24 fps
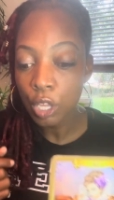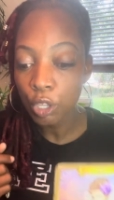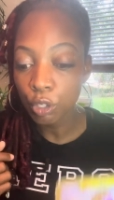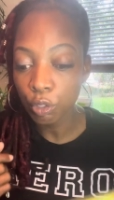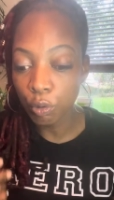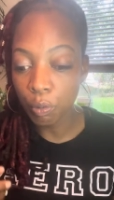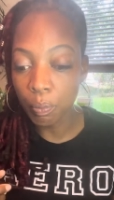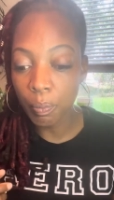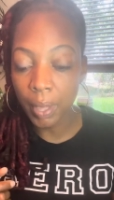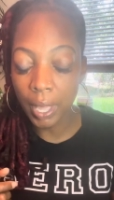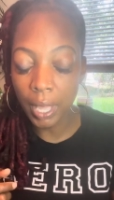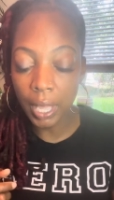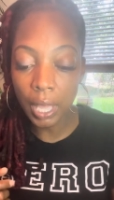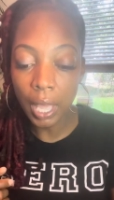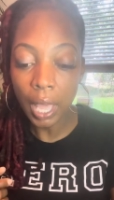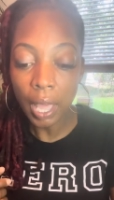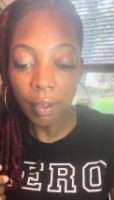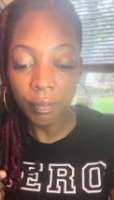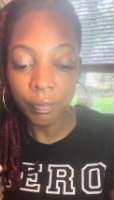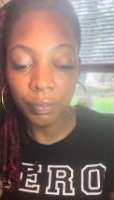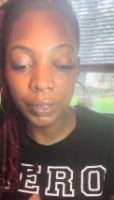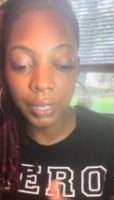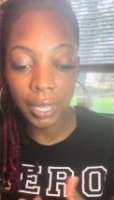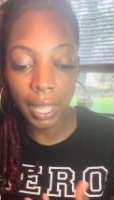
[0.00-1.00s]
You may
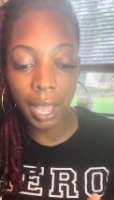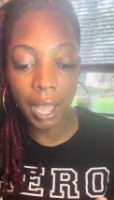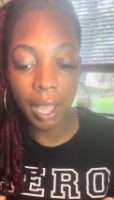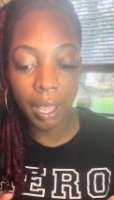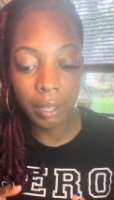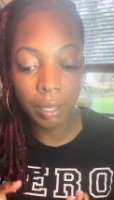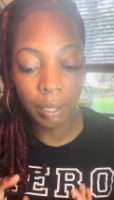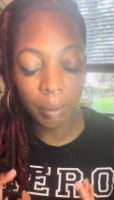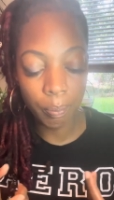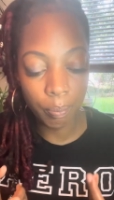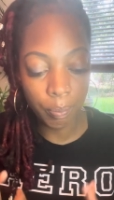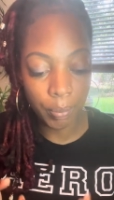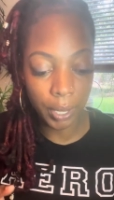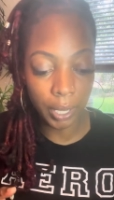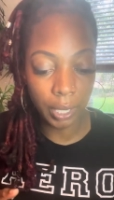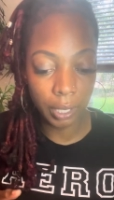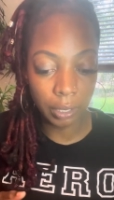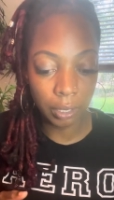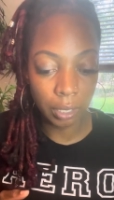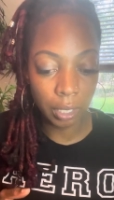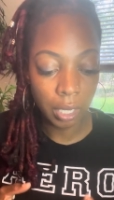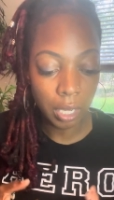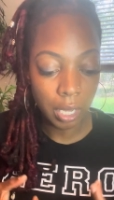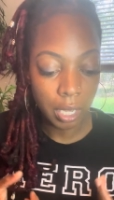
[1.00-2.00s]
have not
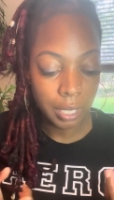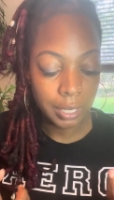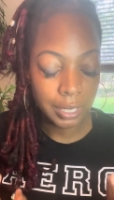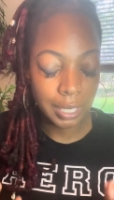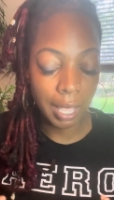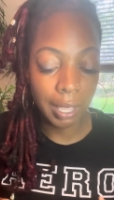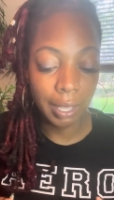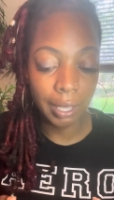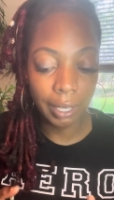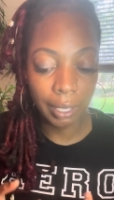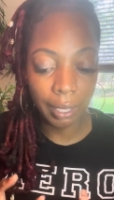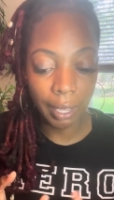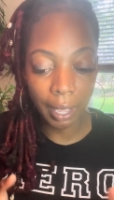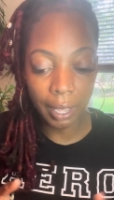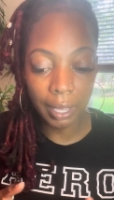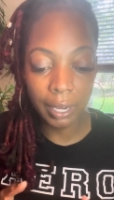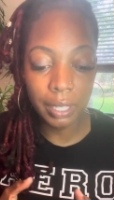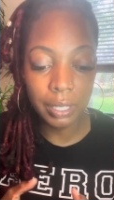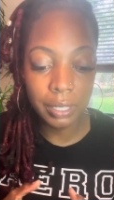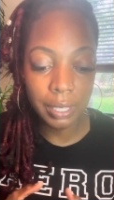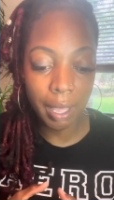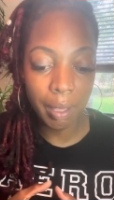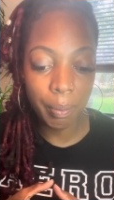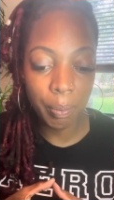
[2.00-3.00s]
been taking
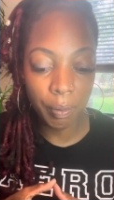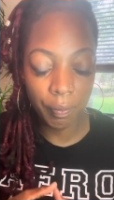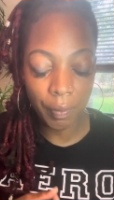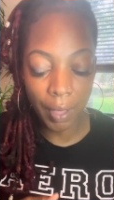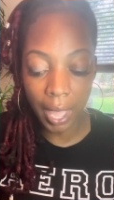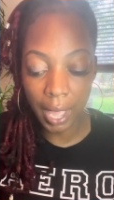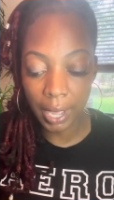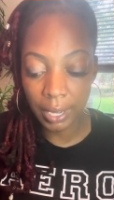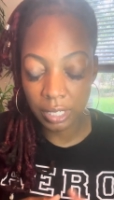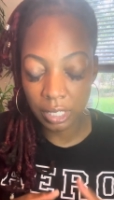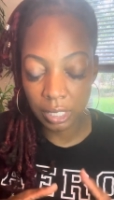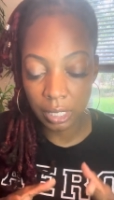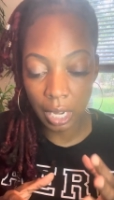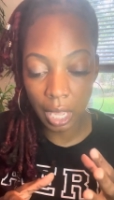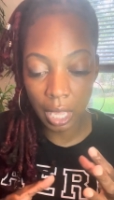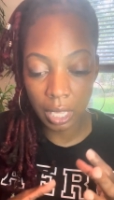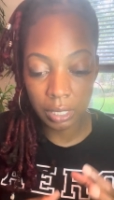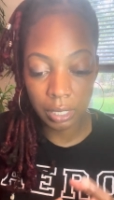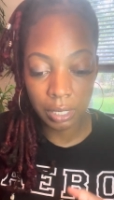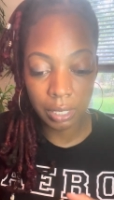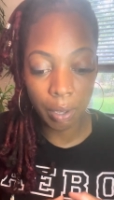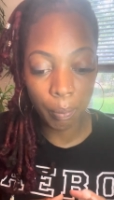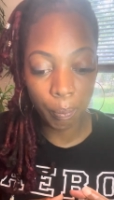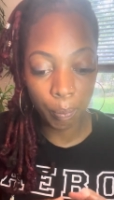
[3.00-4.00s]
any type of action at
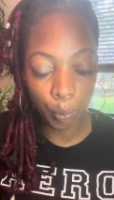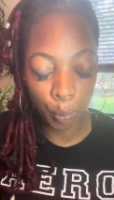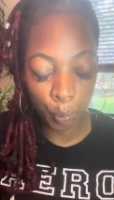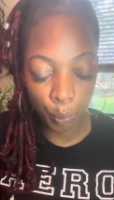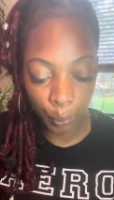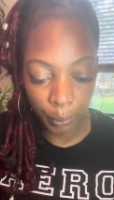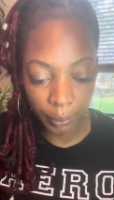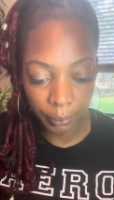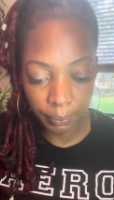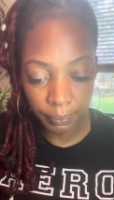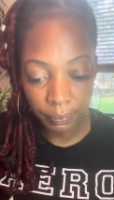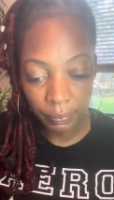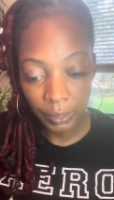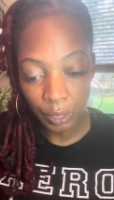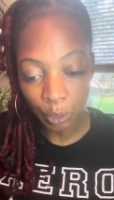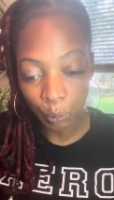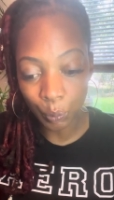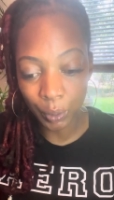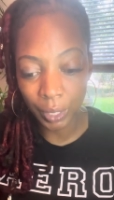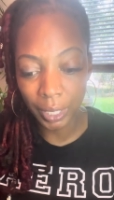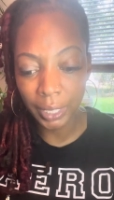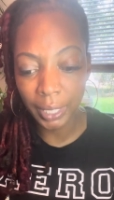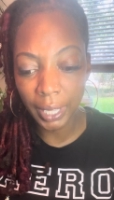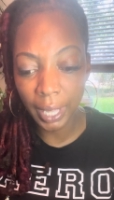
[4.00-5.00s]
some point
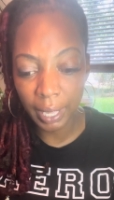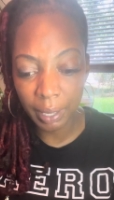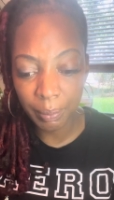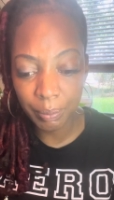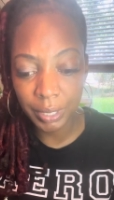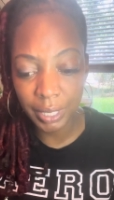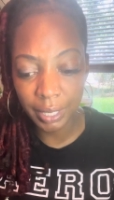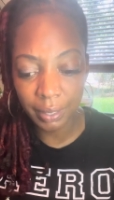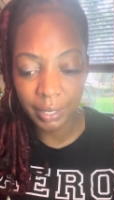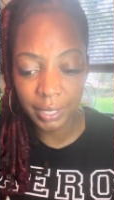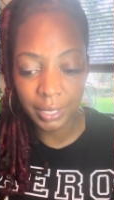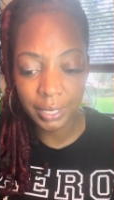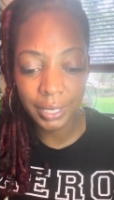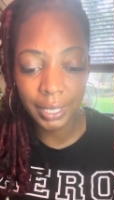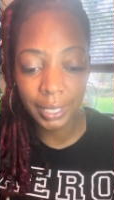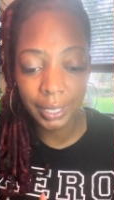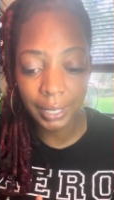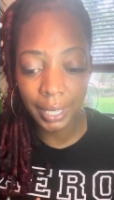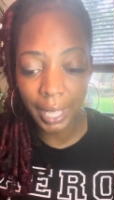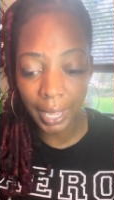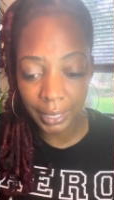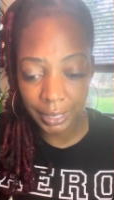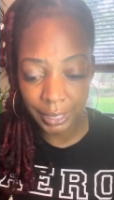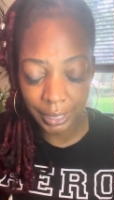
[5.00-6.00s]
when it came to this
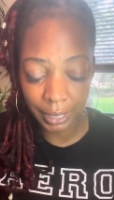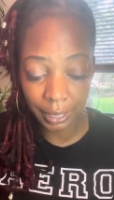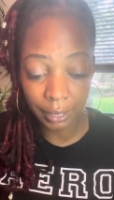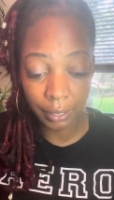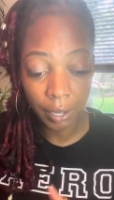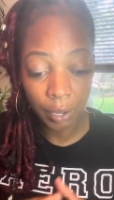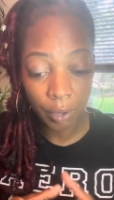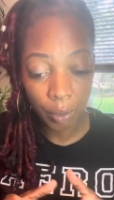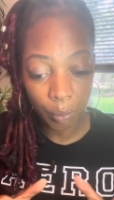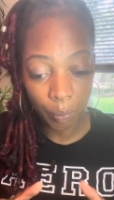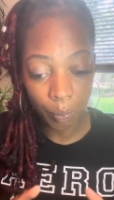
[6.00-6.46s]
connection.